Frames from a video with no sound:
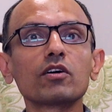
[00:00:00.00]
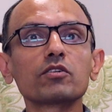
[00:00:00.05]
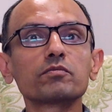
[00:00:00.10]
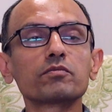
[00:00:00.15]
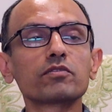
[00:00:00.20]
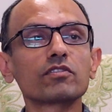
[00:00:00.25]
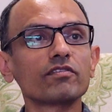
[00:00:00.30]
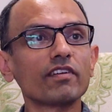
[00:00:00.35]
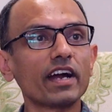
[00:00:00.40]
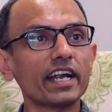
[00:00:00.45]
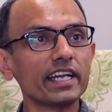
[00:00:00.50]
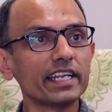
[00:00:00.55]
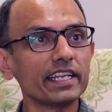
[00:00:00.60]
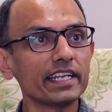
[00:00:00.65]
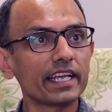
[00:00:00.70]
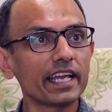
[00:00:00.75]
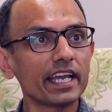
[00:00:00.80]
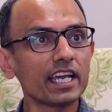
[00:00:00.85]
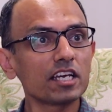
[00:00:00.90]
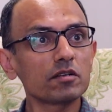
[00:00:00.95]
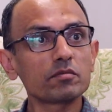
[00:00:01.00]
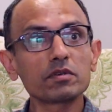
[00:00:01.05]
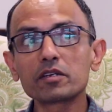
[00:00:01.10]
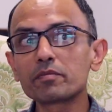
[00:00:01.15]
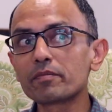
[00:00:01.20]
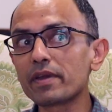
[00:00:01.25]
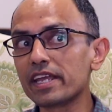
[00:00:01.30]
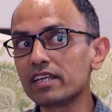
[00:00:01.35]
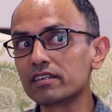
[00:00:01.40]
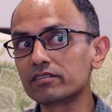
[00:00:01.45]
providing care,
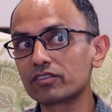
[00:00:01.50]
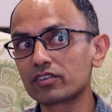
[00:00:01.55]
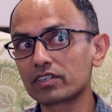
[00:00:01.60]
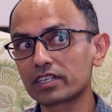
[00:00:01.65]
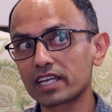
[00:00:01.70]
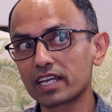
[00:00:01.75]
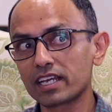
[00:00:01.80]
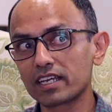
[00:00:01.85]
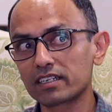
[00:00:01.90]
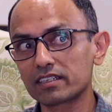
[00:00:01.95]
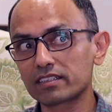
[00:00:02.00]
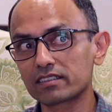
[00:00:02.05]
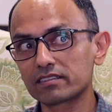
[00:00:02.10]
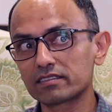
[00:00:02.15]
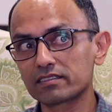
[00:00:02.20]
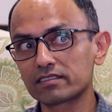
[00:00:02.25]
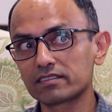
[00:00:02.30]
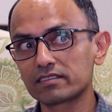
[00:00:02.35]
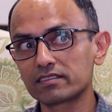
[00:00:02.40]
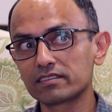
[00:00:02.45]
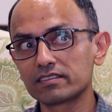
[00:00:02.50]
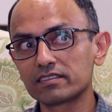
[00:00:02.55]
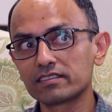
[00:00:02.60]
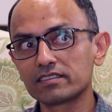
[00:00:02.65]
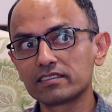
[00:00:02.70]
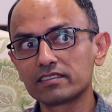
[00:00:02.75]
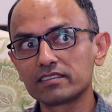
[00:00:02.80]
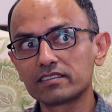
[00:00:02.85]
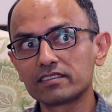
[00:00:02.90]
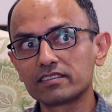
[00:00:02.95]
but paying for care.
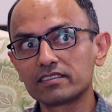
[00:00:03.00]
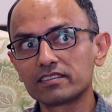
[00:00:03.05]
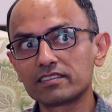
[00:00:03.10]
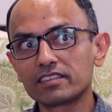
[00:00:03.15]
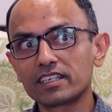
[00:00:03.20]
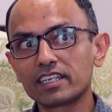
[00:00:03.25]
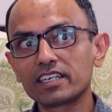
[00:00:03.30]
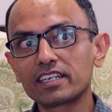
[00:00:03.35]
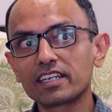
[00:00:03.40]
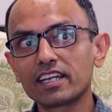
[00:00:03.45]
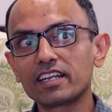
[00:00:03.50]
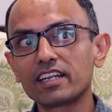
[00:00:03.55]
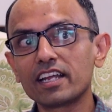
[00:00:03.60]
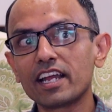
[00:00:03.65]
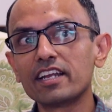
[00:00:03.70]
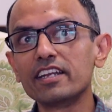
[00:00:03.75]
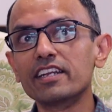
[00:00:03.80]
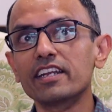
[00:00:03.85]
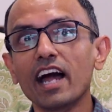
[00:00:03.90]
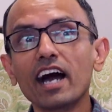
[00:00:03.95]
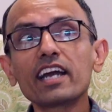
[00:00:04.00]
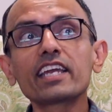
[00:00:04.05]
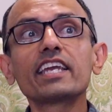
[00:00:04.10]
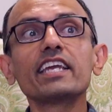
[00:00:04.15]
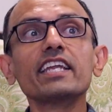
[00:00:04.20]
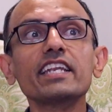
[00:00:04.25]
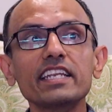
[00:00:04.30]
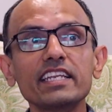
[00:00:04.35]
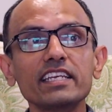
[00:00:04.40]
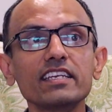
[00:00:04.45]
Right, and
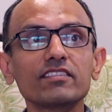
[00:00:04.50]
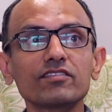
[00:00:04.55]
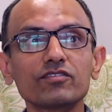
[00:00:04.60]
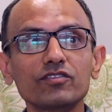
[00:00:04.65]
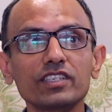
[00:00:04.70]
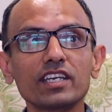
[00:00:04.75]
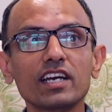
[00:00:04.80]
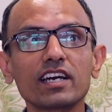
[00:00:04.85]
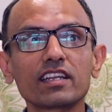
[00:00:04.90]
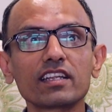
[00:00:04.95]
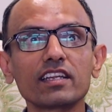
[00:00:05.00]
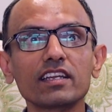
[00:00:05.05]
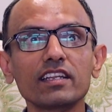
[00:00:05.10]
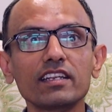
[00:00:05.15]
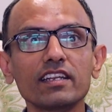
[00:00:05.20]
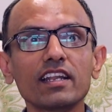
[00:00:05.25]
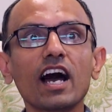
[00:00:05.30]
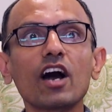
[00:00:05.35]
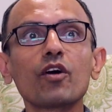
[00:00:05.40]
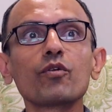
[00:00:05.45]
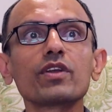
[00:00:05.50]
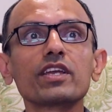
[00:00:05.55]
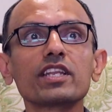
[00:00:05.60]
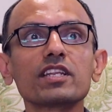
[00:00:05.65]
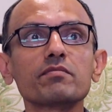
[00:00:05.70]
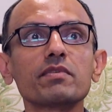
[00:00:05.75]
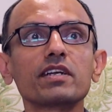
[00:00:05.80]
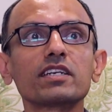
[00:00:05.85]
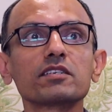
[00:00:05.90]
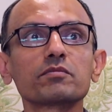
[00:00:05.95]
luckily we are now in
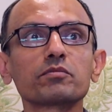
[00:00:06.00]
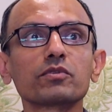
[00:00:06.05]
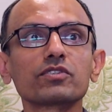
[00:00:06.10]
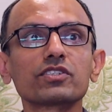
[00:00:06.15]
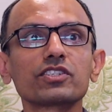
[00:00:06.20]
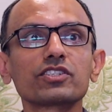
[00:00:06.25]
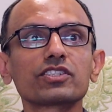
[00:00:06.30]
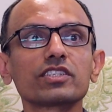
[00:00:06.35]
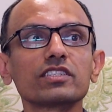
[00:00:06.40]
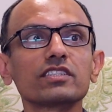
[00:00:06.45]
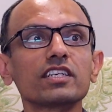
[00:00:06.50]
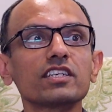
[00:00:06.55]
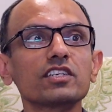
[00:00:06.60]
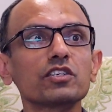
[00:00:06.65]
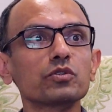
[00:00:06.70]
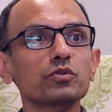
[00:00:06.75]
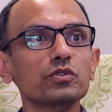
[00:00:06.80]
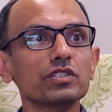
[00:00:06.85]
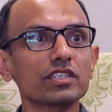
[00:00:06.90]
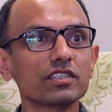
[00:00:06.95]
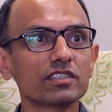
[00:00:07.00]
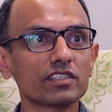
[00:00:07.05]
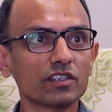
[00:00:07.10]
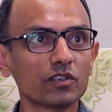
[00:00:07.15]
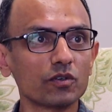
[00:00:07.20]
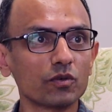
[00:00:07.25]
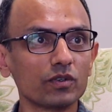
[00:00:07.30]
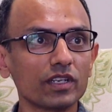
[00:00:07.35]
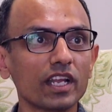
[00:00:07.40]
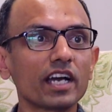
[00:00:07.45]
a better position than 2 years
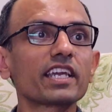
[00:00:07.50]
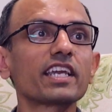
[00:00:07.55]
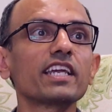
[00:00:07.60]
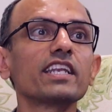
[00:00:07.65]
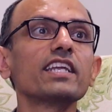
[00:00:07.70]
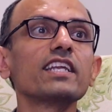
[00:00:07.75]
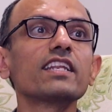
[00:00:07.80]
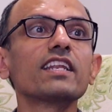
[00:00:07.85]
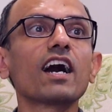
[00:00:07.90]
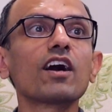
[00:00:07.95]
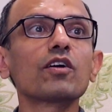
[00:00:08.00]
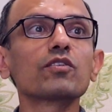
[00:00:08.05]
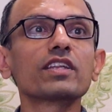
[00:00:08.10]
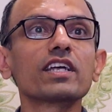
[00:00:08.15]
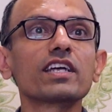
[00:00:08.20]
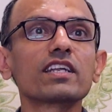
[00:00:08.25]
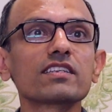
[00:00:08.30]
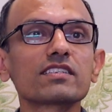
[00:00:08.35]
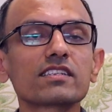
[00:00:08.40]
ago. Luckily now there is a